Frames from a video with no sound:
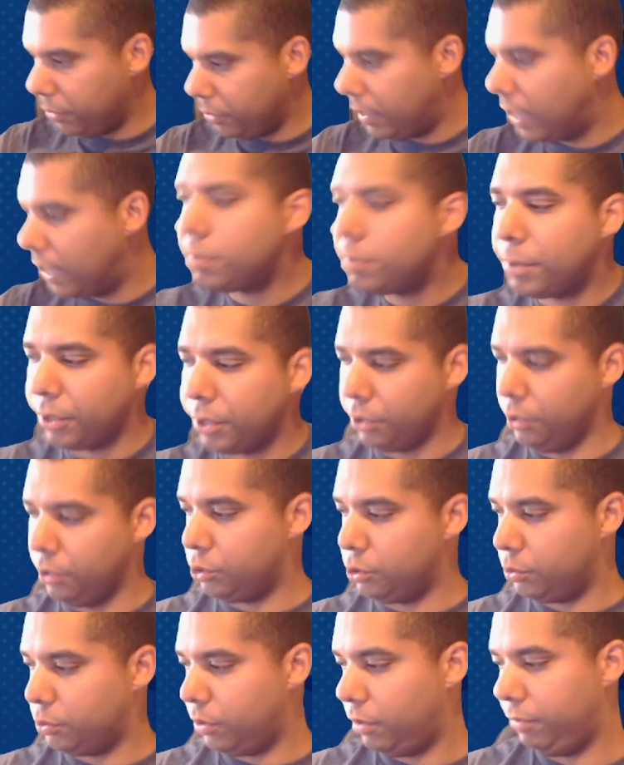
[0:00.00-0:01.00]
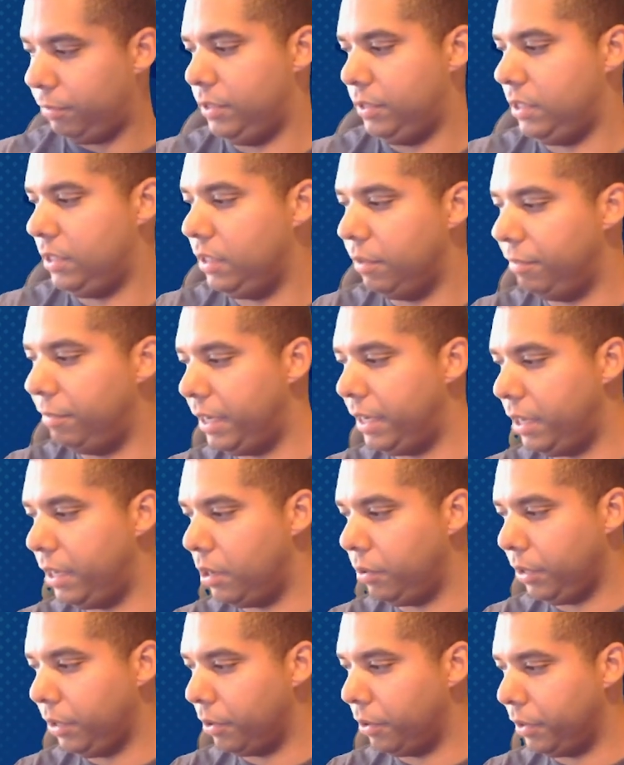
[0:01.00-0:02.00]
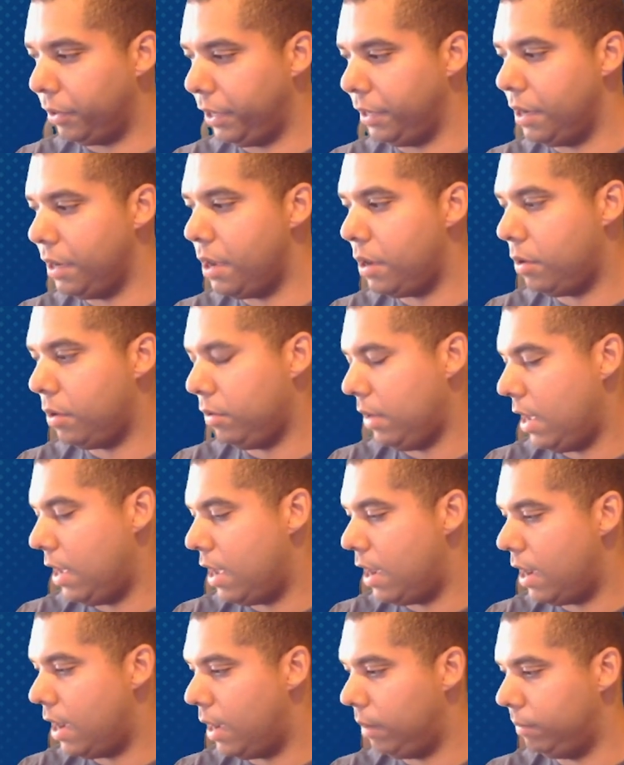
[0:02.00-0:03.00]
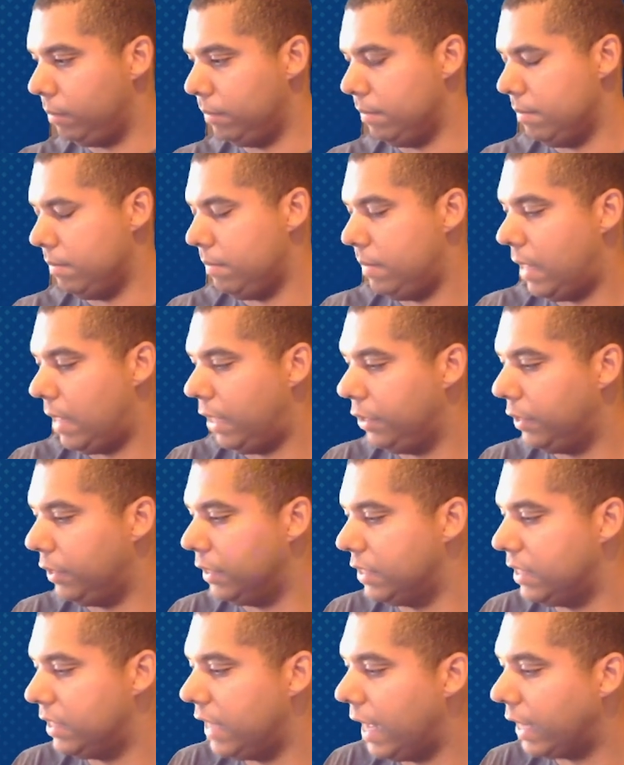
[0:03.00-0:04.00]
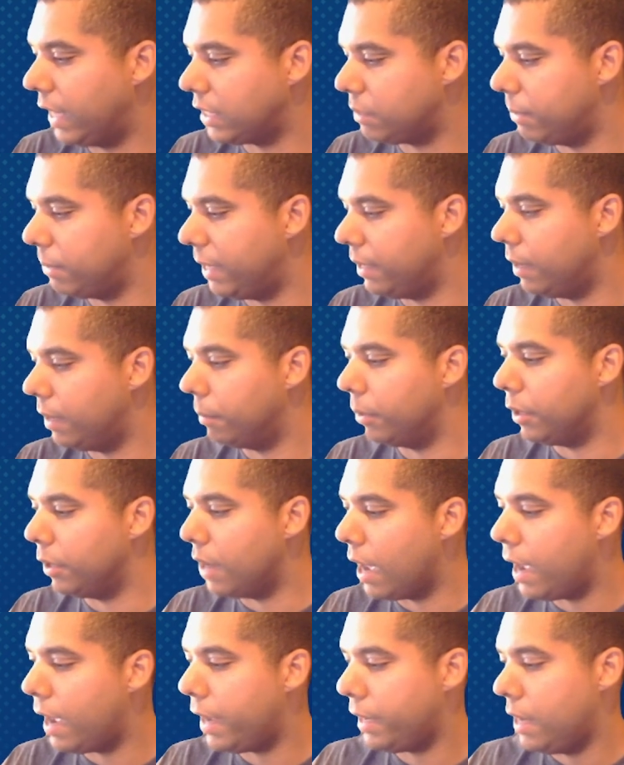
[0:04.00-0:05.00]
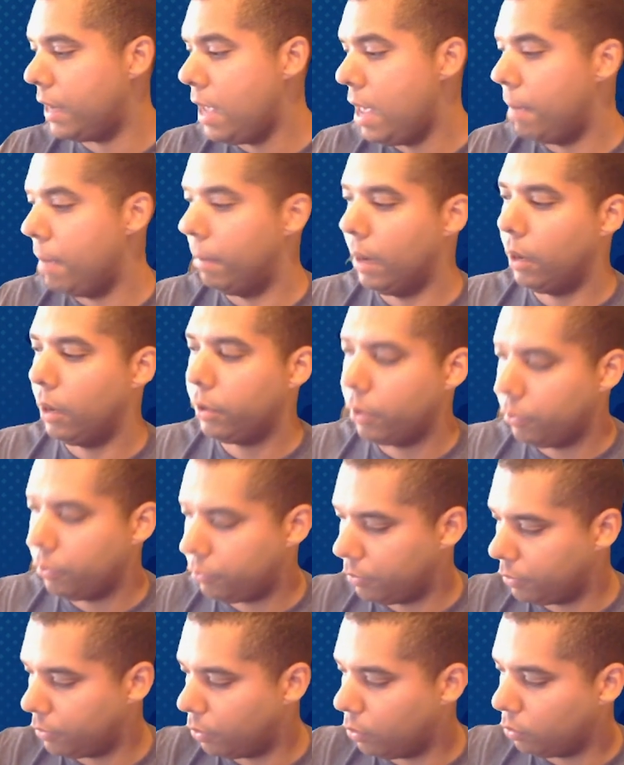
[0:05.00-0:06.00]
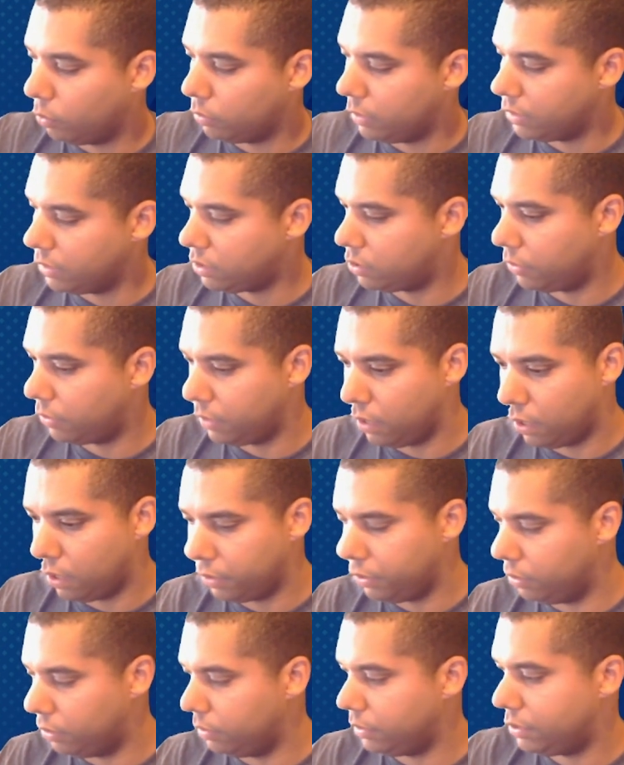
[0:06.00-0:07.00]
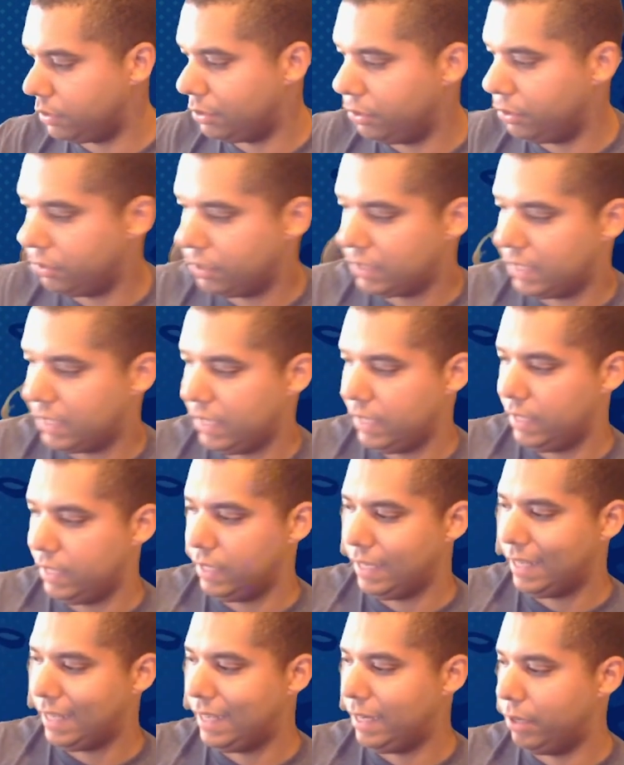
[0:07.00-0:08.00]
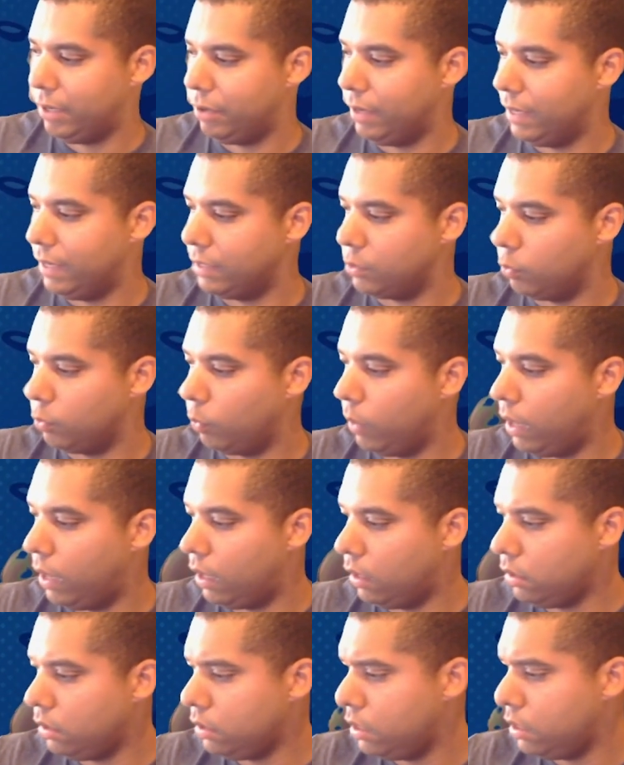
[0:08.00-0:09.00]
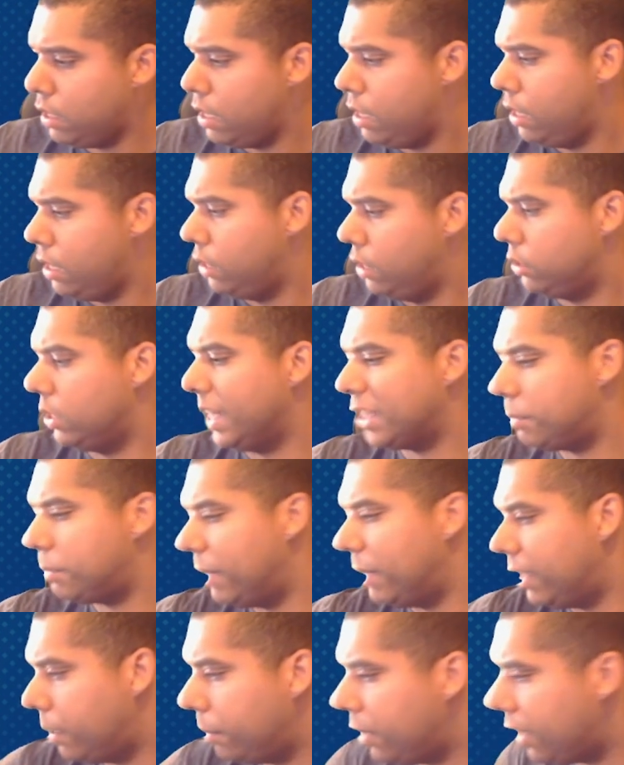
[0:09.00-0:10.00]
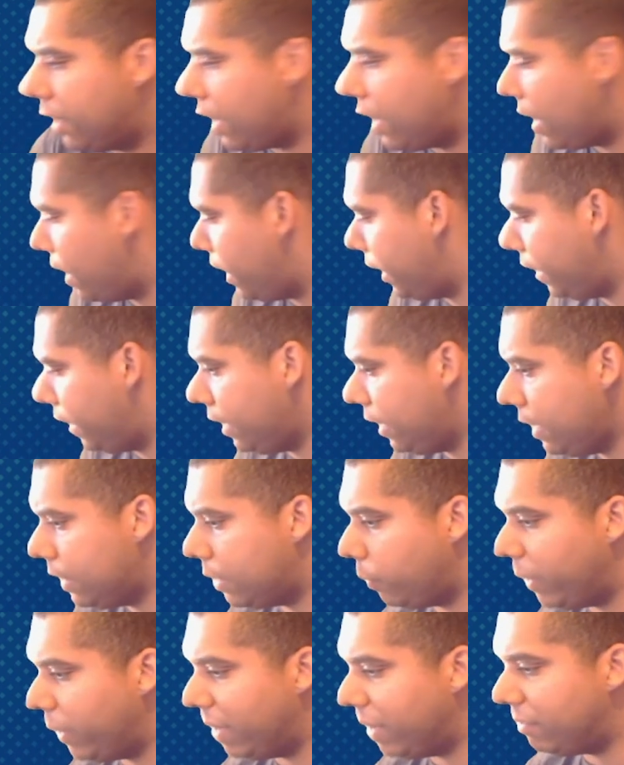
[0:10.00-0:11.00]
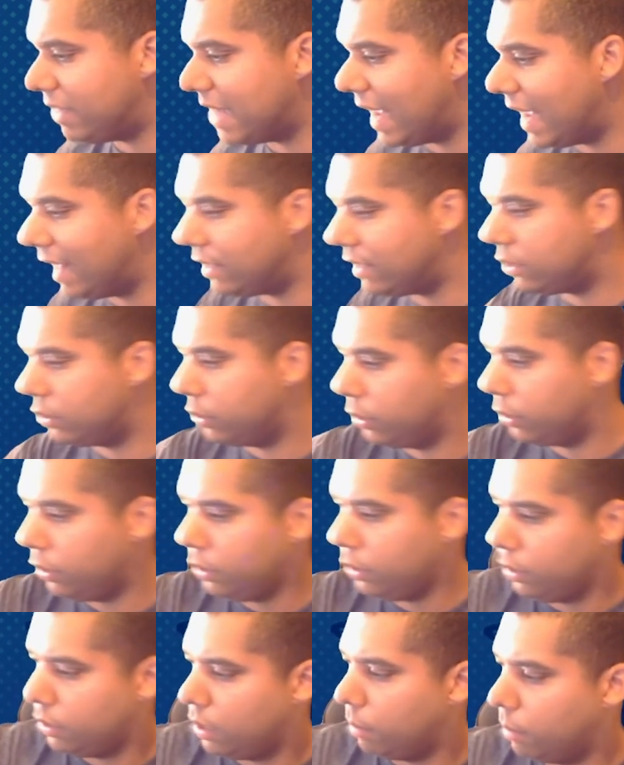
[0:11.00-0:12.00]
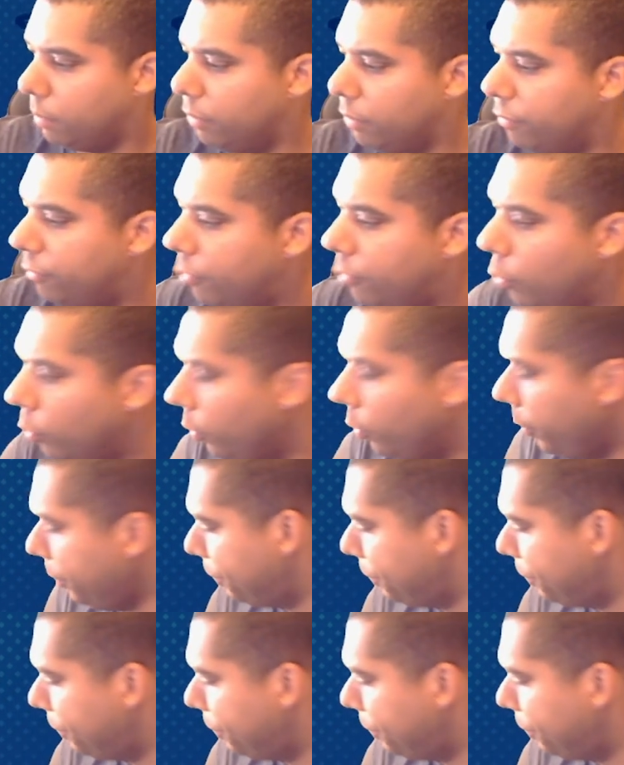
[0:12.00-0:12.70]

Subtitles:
as per usual. If you see the video, you already know that you can see X-Men number 9, but I'll go through the whole list so the audio listeners can hear as well. So X-Men number 9, then we have Dazzler number 4,